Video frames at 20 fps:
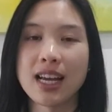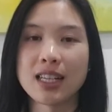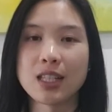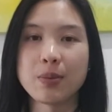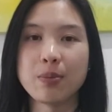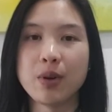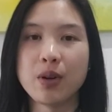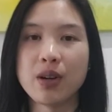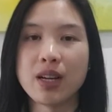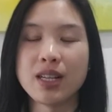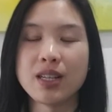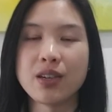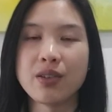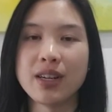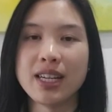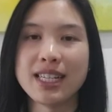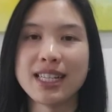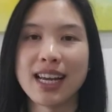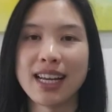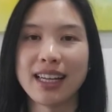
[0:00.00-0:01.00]

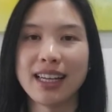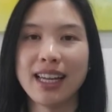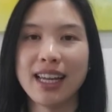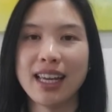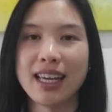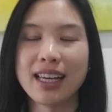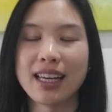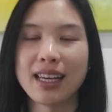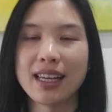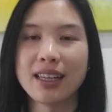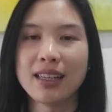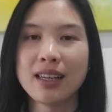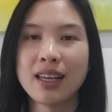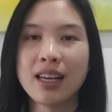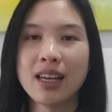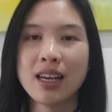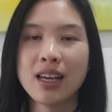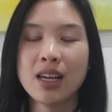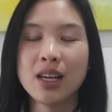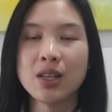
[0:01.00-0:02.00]
expiratory technique.
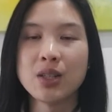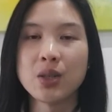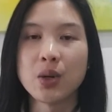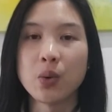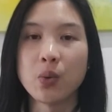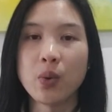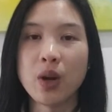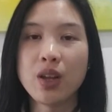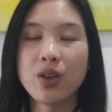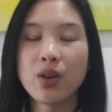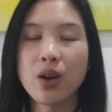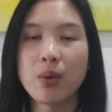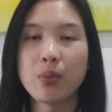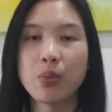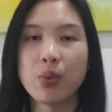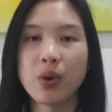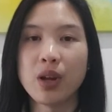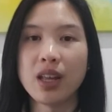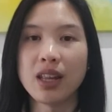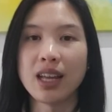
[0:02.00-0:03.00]
So when you're
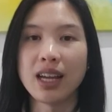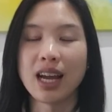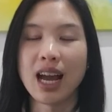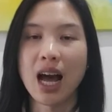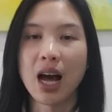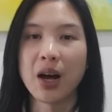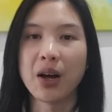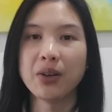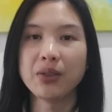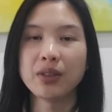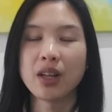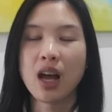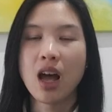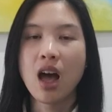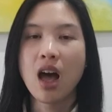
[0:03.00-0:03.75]
breathing out,